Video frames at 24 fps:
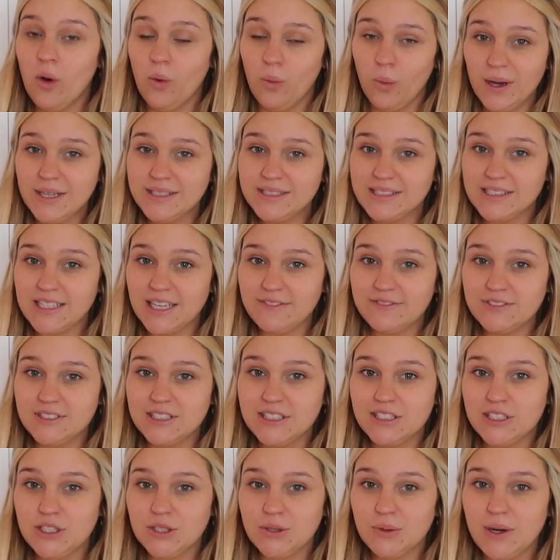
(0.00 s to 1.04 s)
was
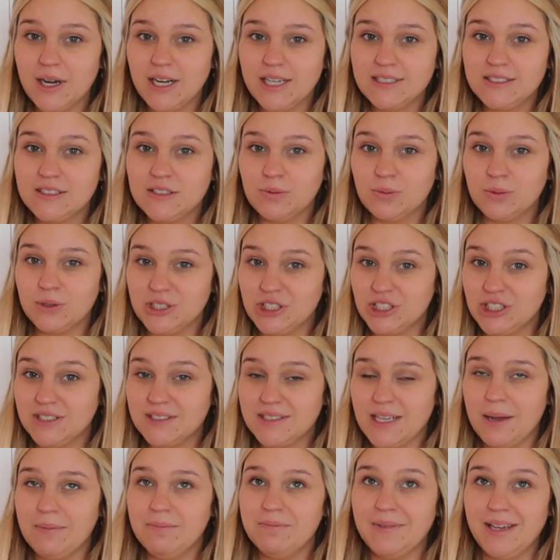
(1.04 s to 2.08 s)
gifted to us, which
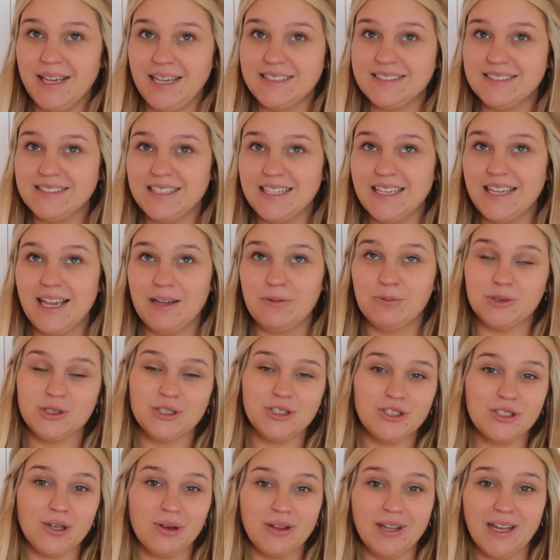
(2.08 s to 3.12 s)
is amazing, and we're
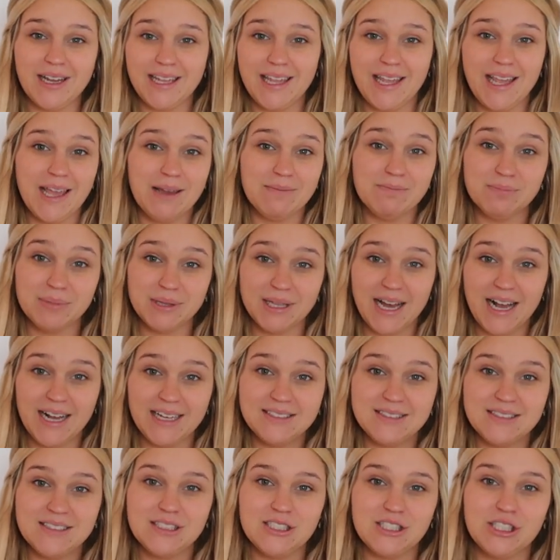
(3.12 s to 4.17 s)
so lucky and
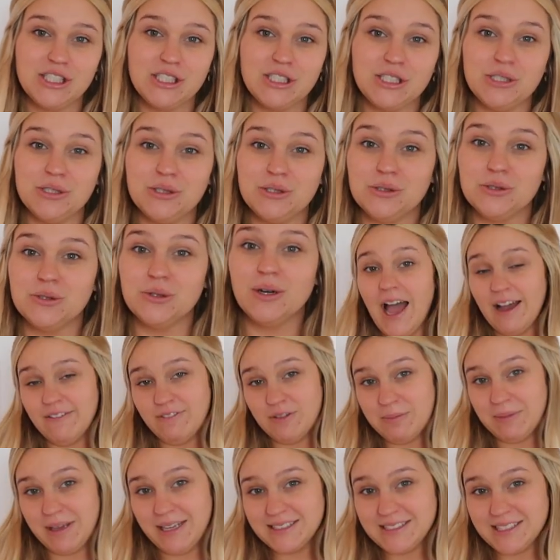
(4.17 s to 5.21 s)
blessed to have
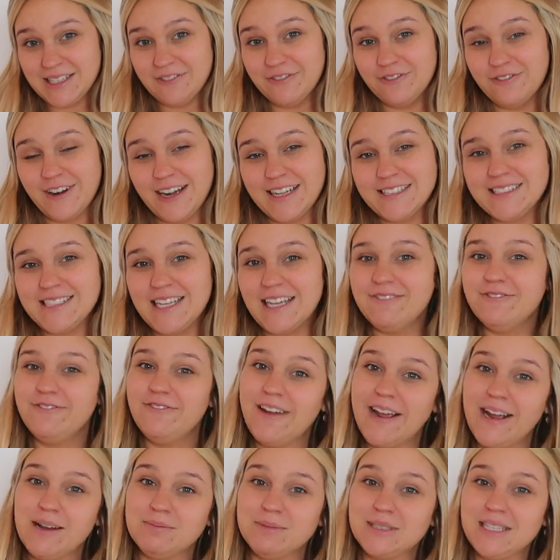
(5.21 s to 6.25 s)
amazing friends and
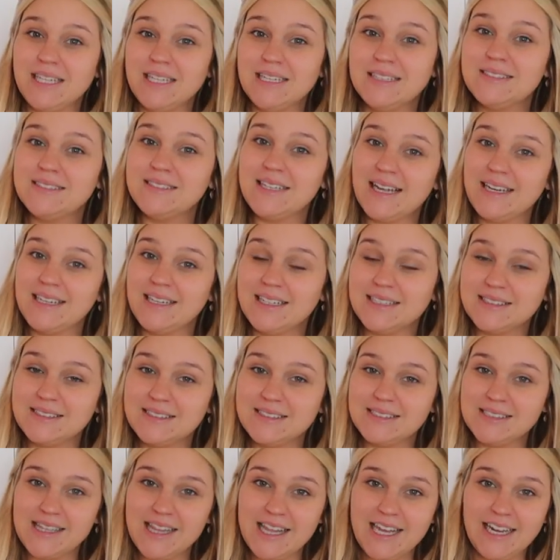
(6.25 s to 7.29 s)
family send
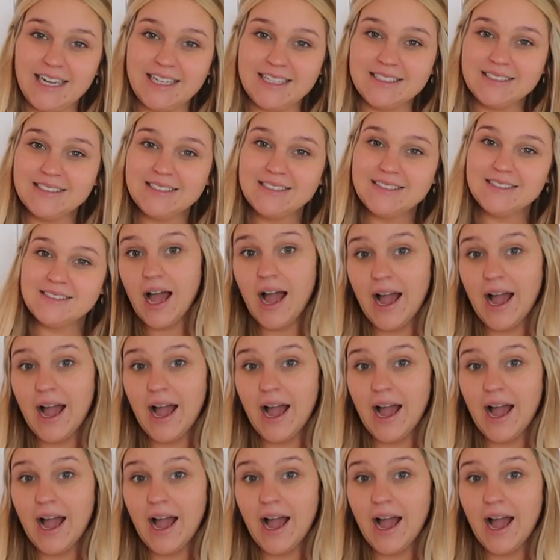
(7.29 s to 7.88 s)
us things.